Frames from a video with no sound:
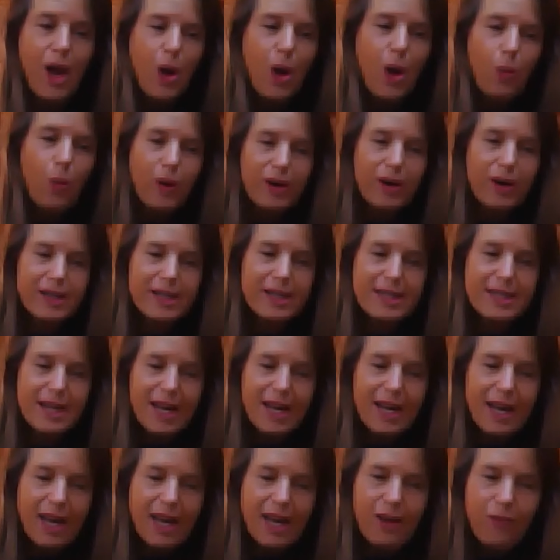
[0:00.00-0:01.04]
Whereas
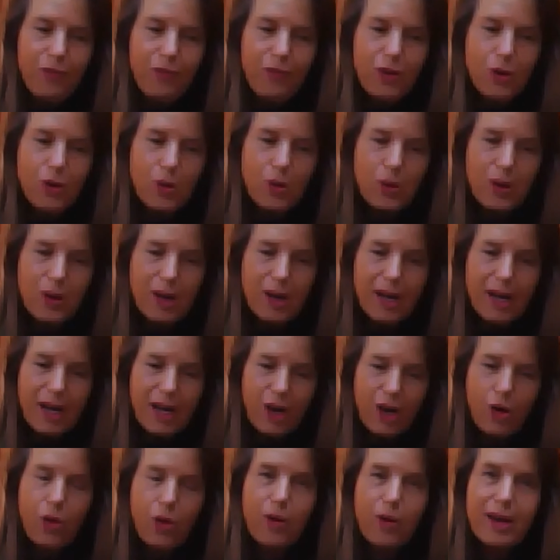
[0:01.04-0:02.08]
if you
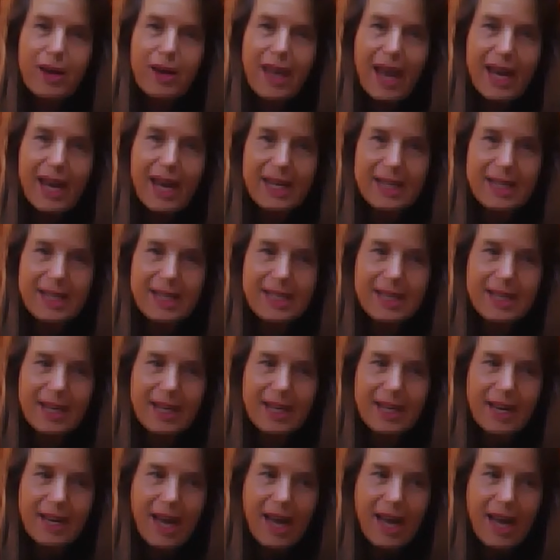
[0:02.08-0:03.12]
create
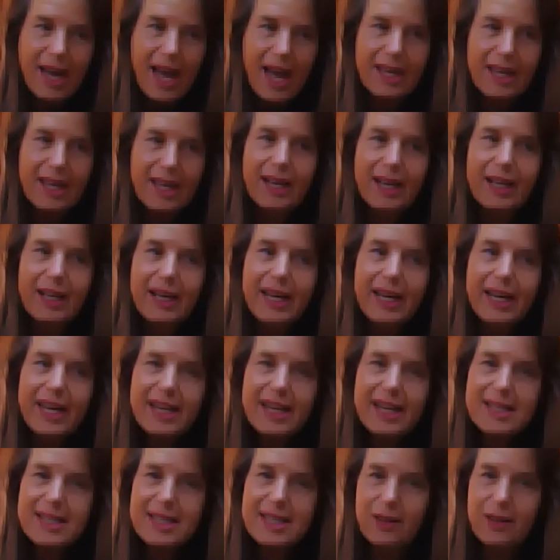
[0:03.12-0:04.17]
a
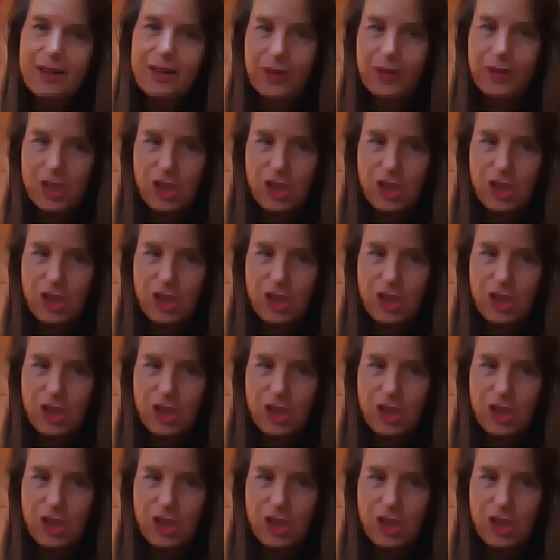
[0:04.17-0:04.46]
collective